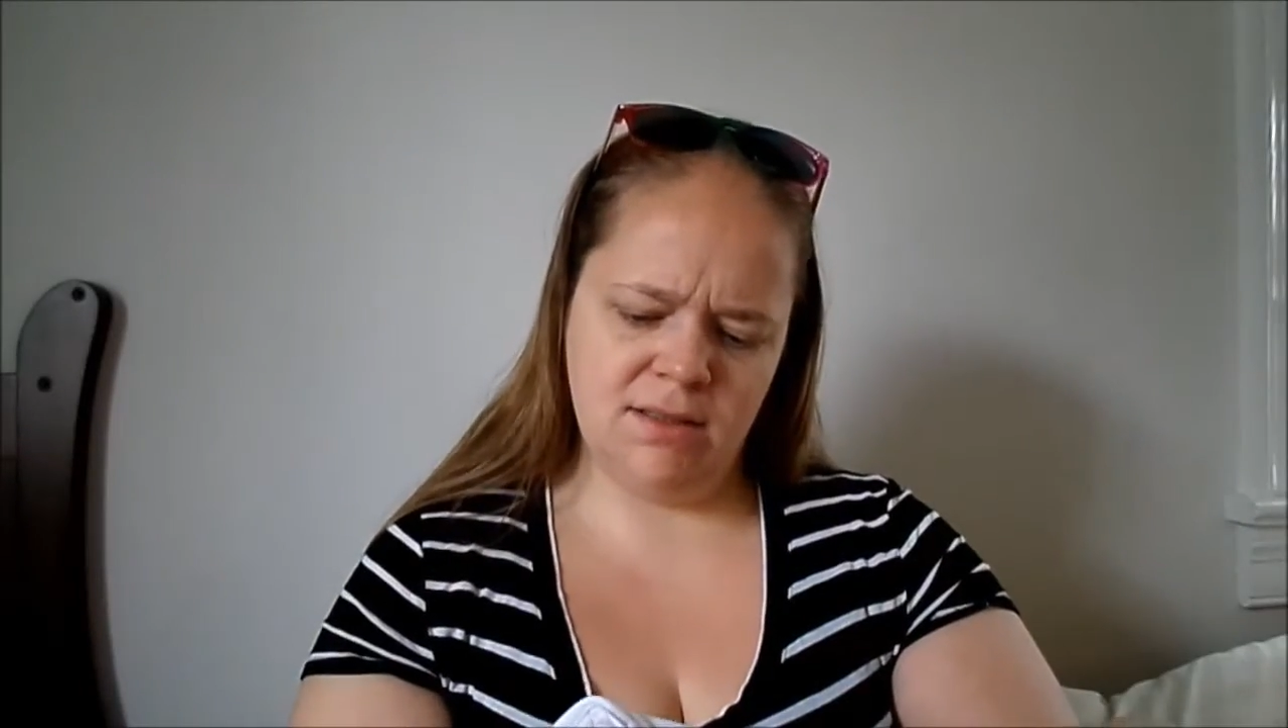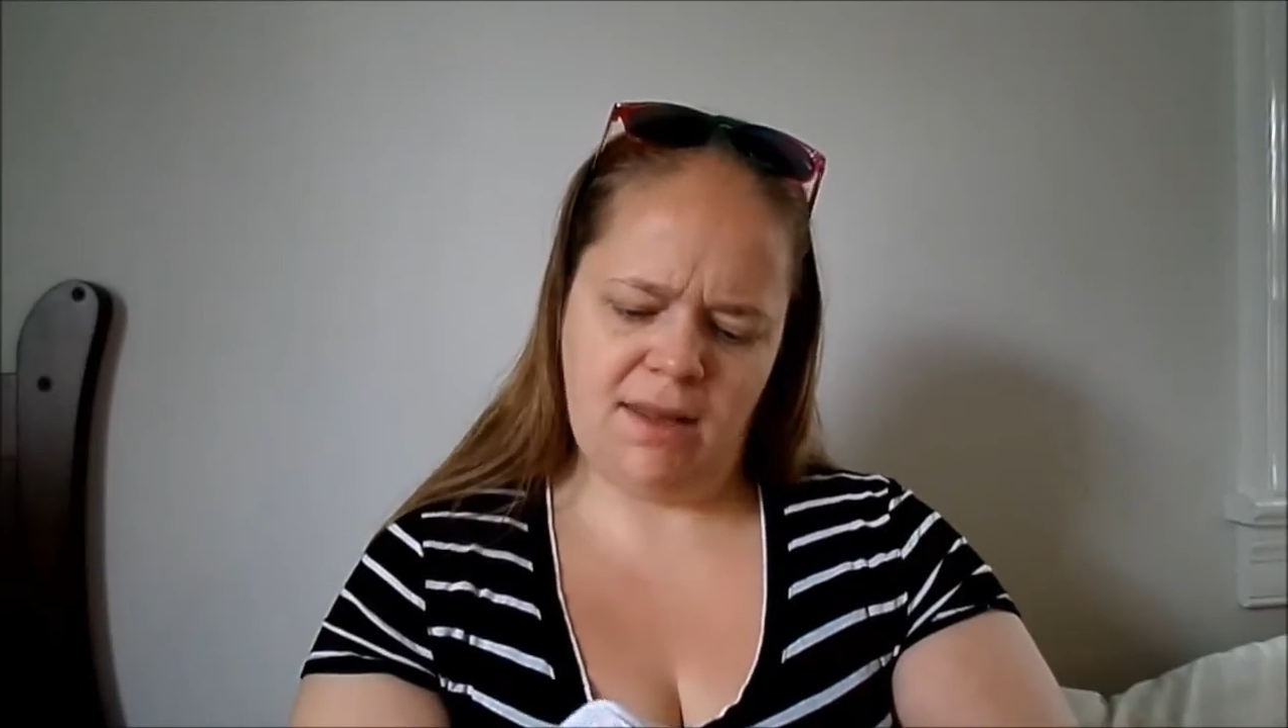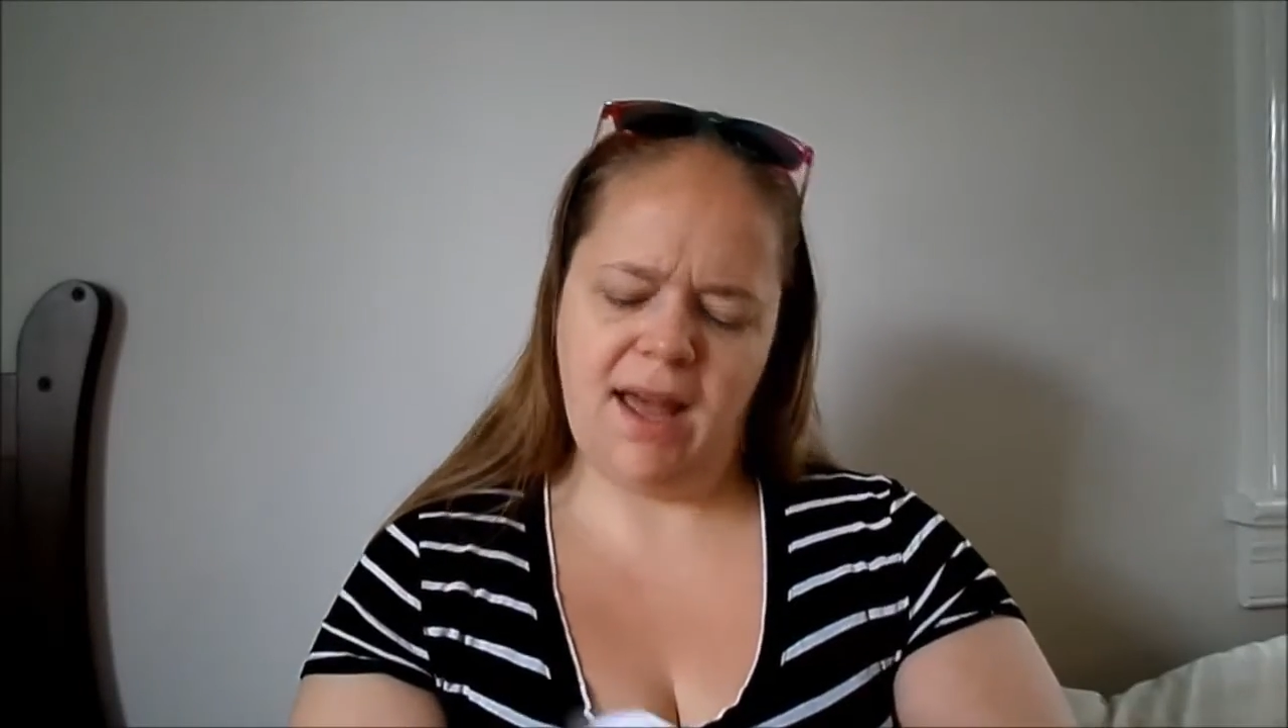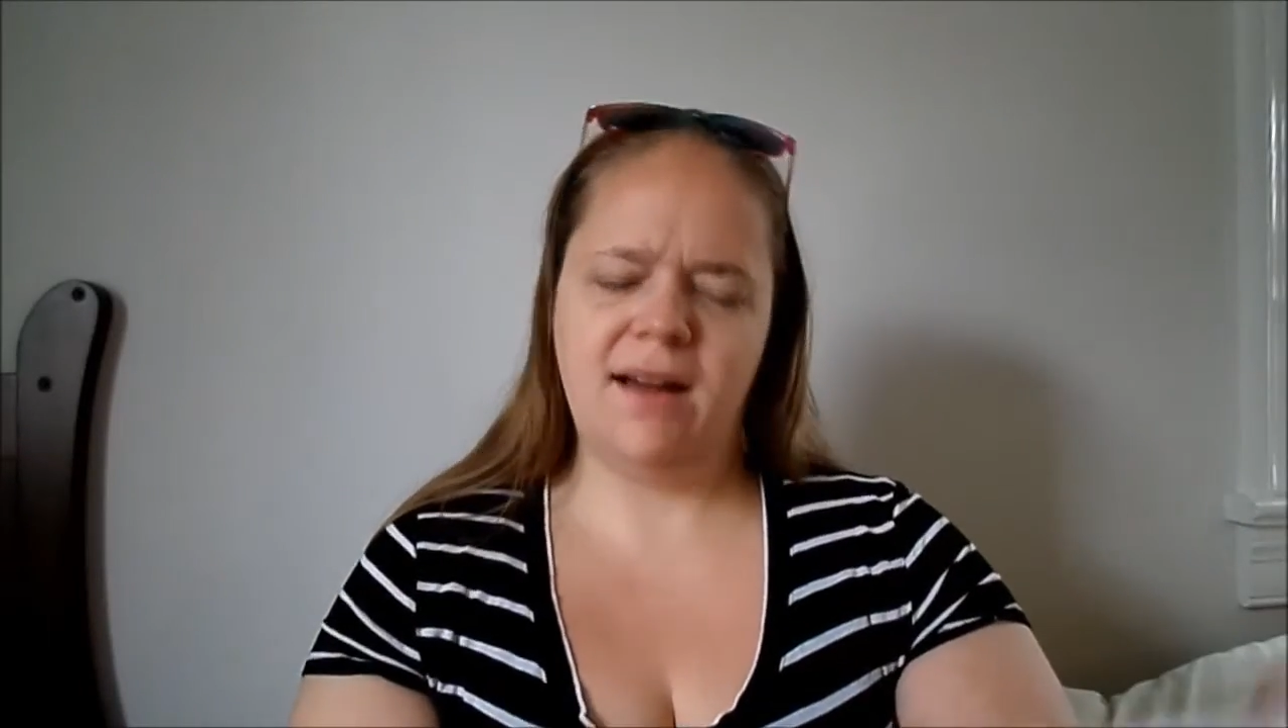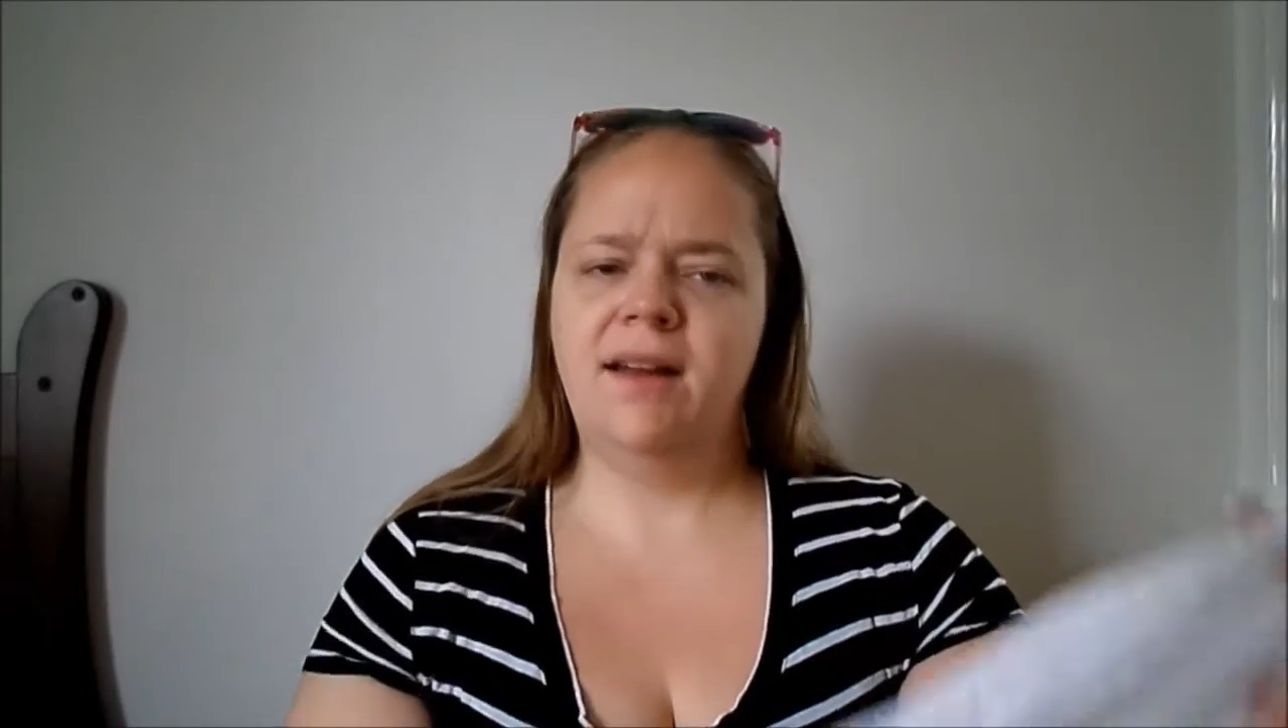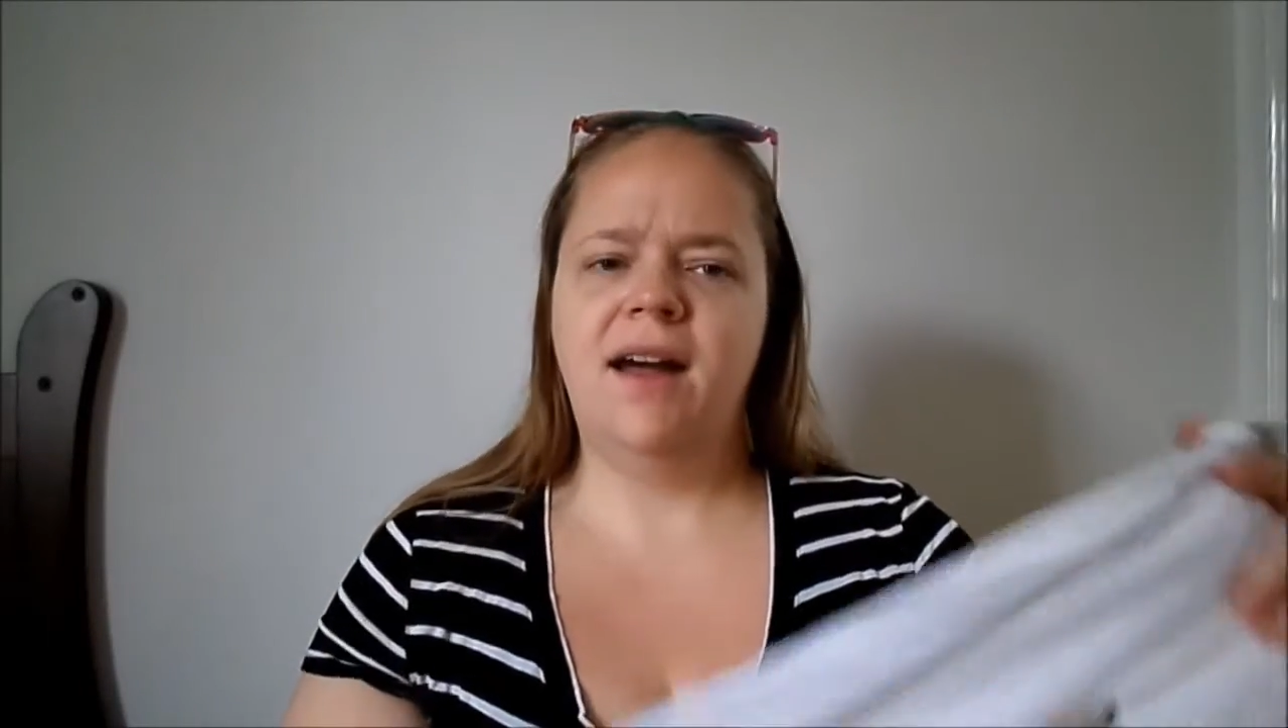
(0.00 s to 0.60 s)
Yeah,